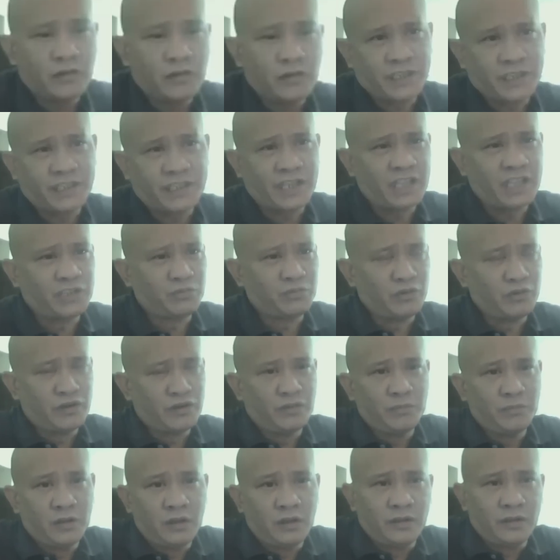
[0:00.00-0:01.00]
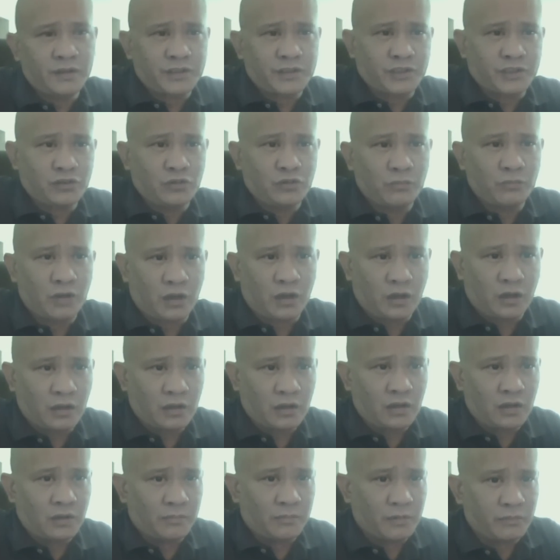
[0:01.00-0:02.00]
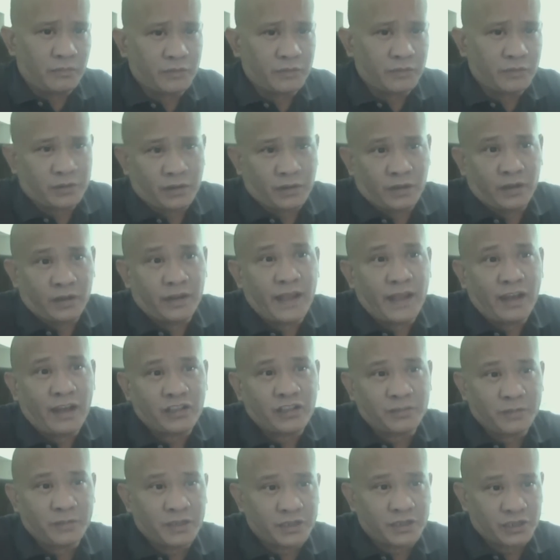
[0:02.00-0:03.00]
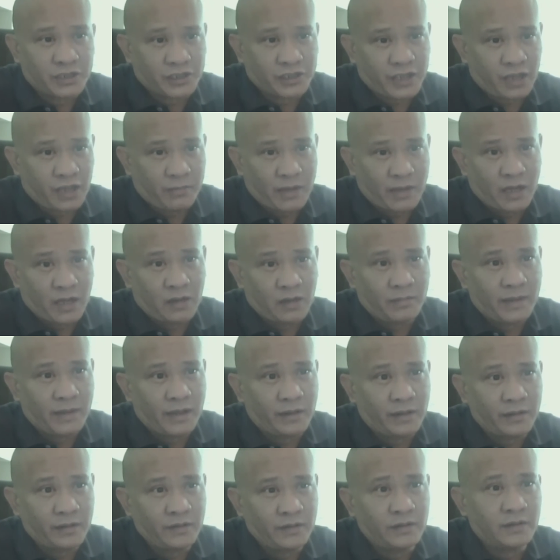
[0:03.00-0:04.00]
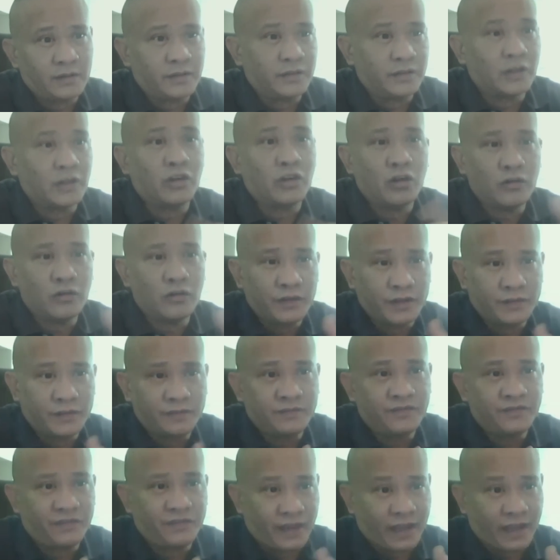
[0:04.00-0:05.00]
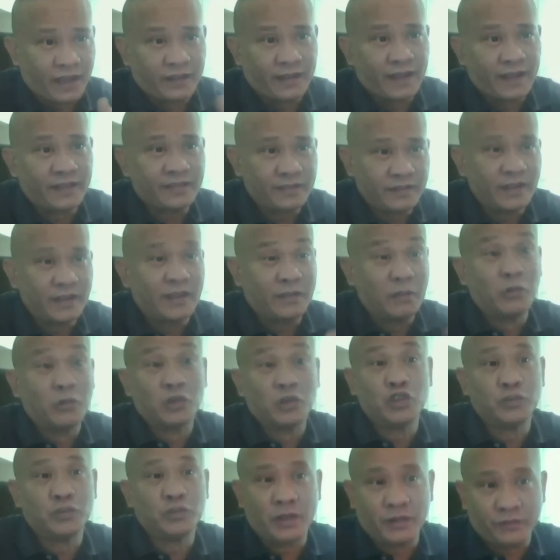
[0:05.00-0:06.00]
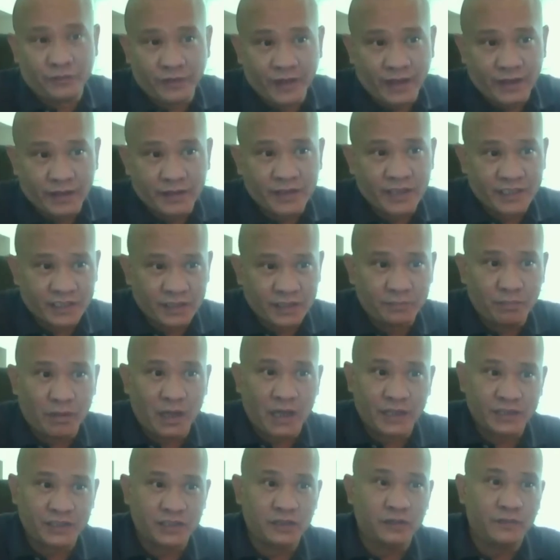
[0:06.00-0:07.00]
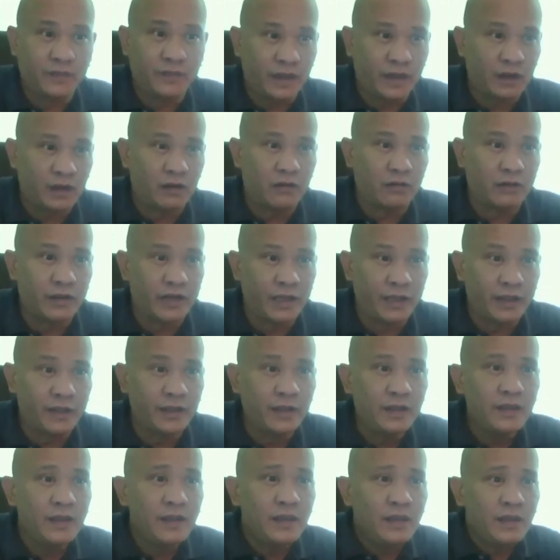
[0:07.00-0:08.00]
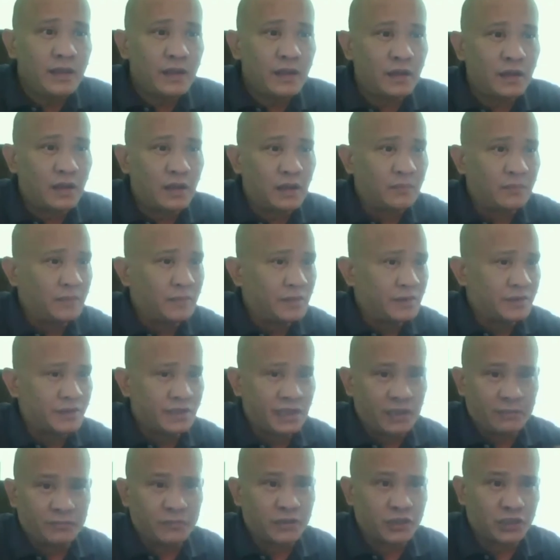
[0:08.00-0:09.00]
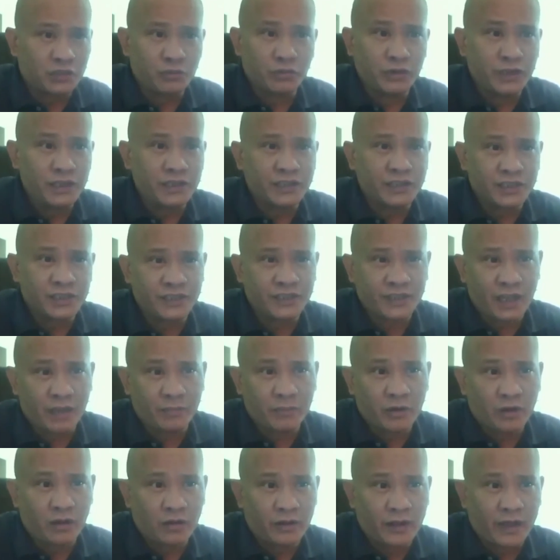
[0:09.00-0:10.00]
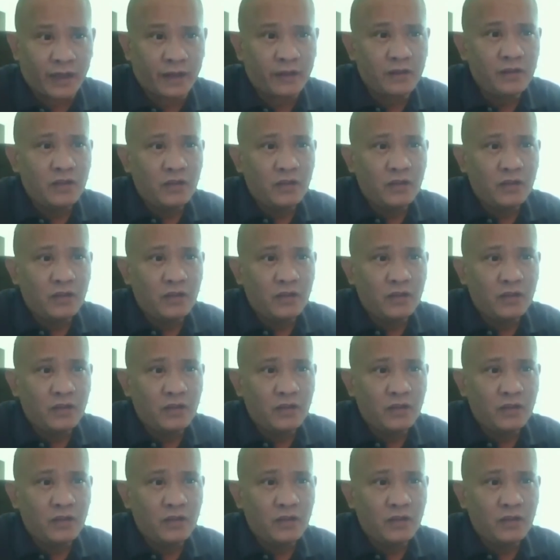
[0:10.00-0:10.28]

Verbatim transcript: as, as, we're in the middle of this Zoom call, um, there was an announcement that just came out about the COVID fan that, that or excuse me, the fan that tested positive at Arrowhead. Um, team just released a statement on that.